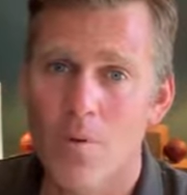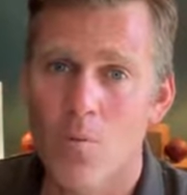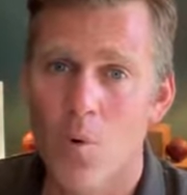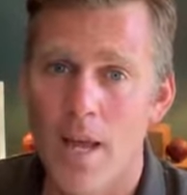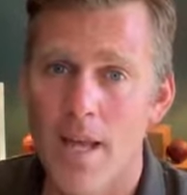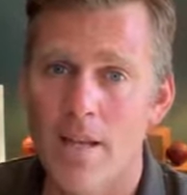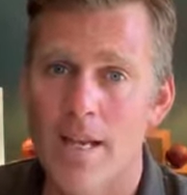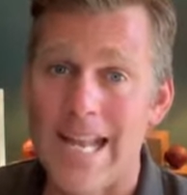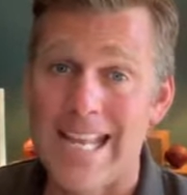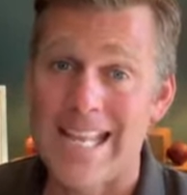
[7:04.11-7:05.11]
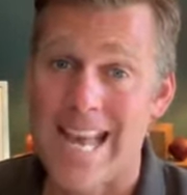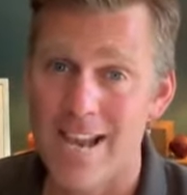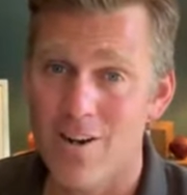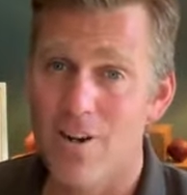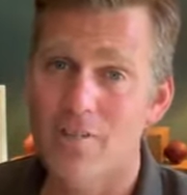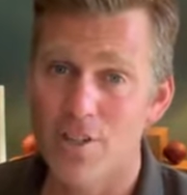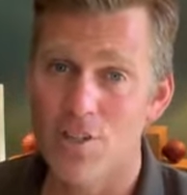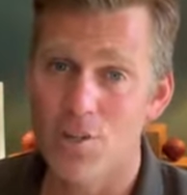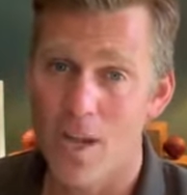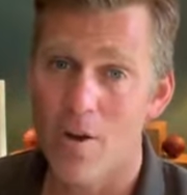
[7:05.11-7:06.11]
when, in the aircraft
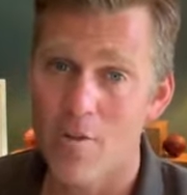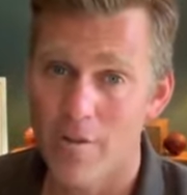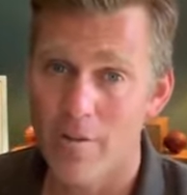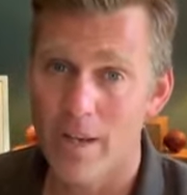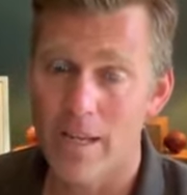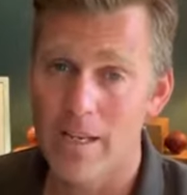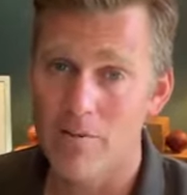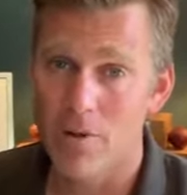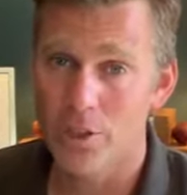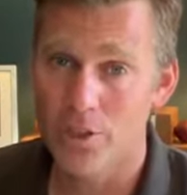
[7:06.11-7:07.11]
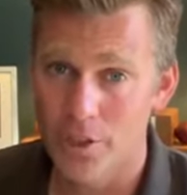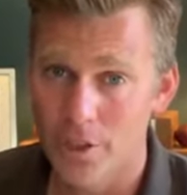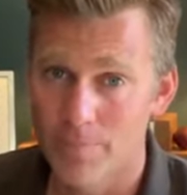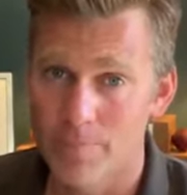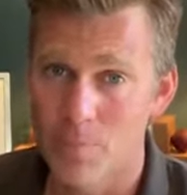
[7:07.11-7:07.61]
itself in Russia,